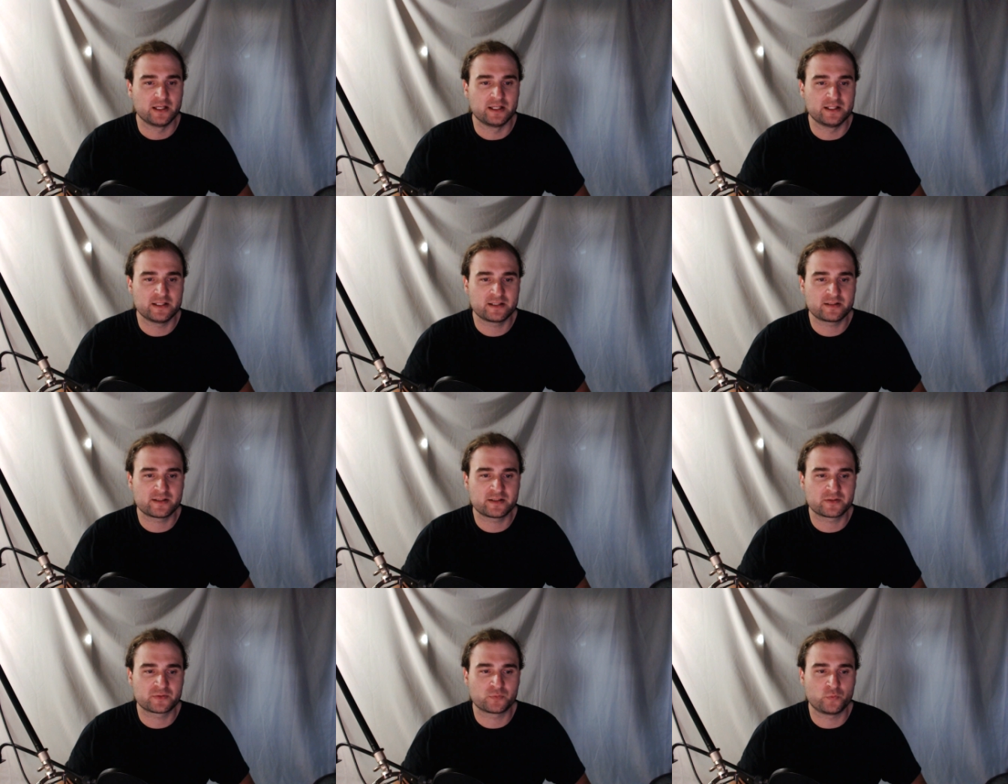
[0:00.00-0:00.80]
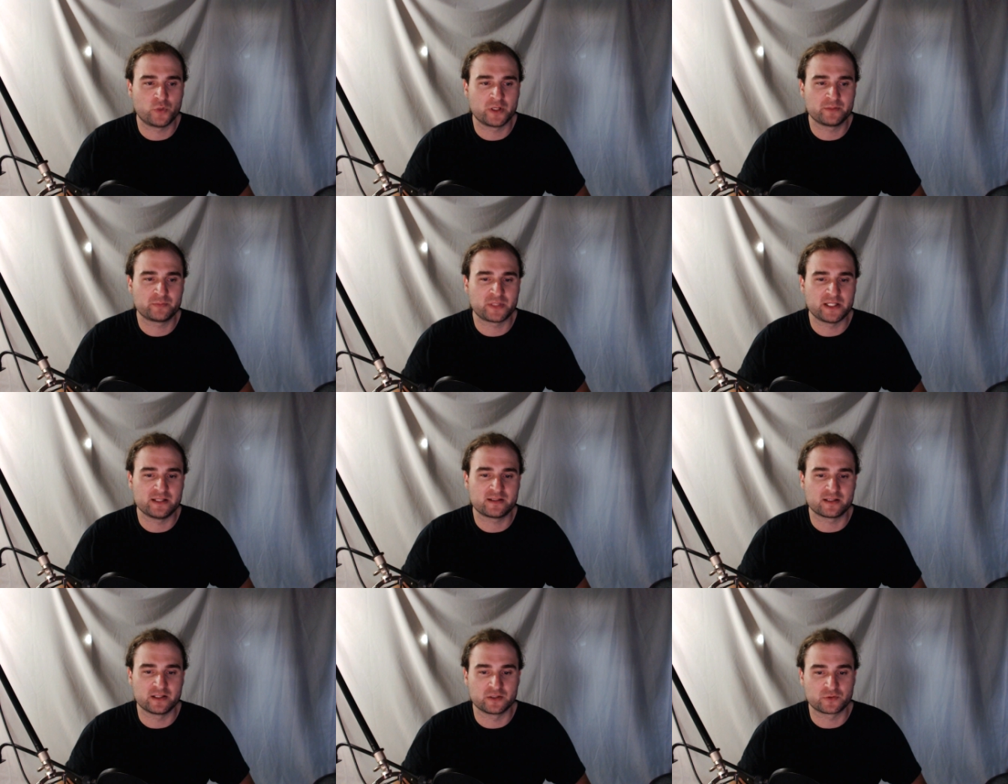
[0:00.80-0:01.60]
And this is One
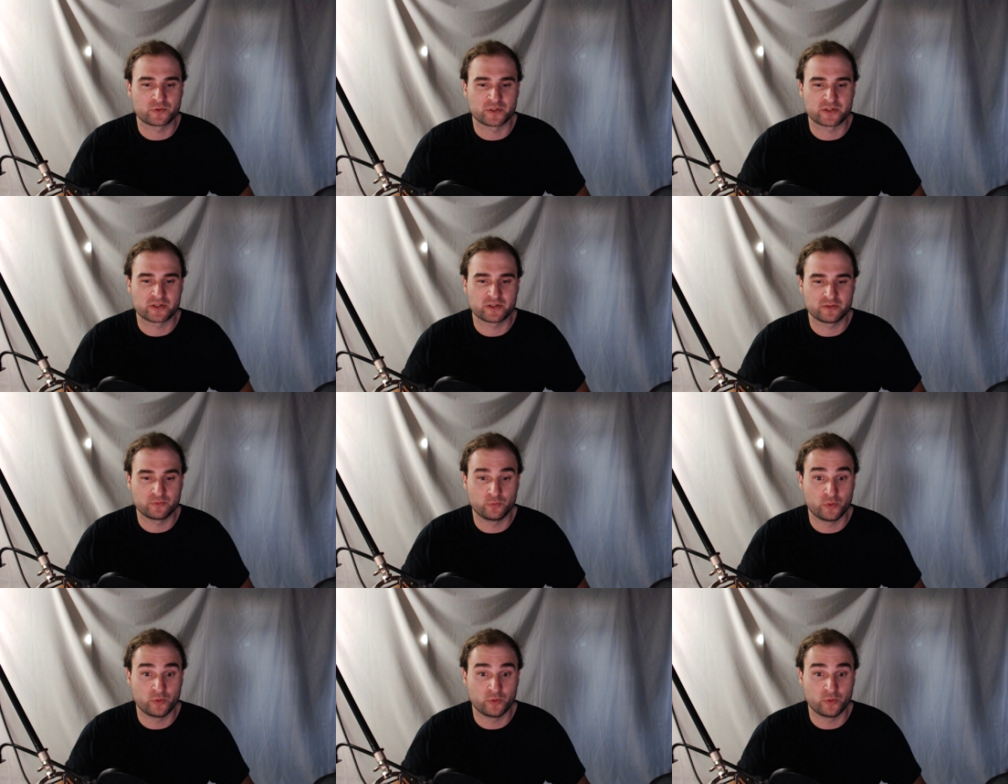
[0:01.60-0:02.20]
Piece interest.